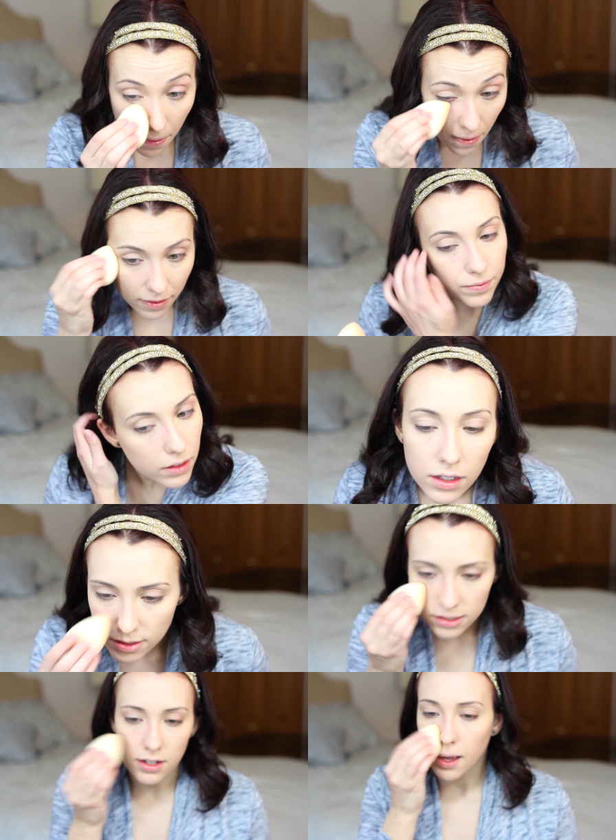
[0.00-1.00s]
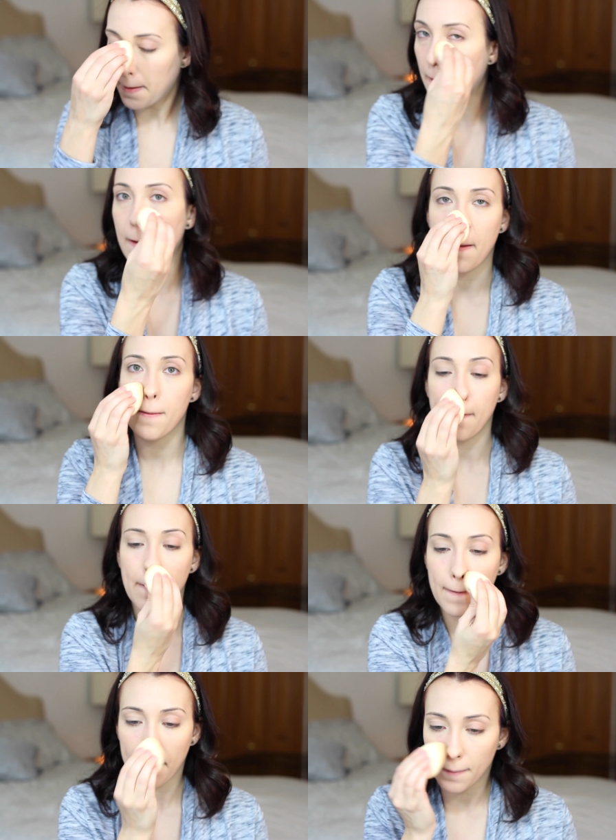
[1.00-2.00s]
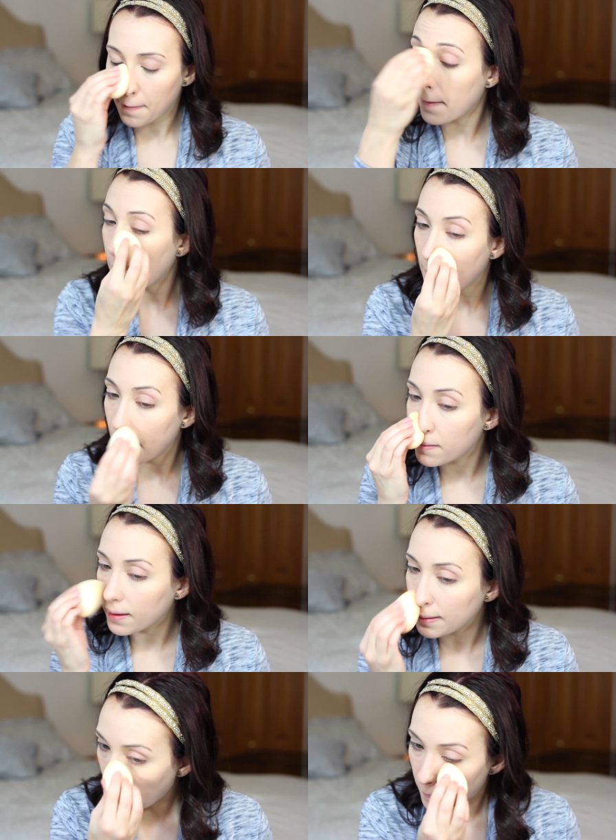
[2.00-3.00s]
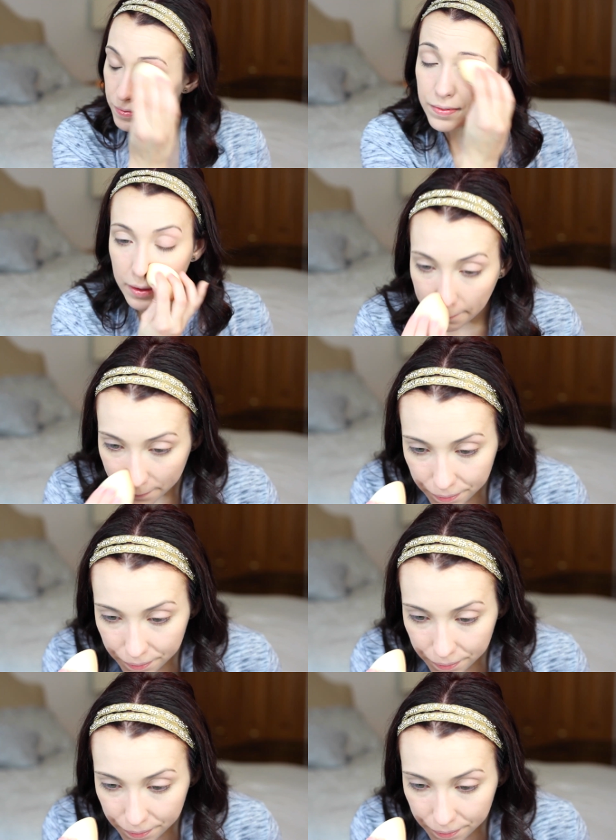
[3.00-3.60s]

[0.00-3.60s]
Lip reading: And you just want to make sure everything is blended out really nicely.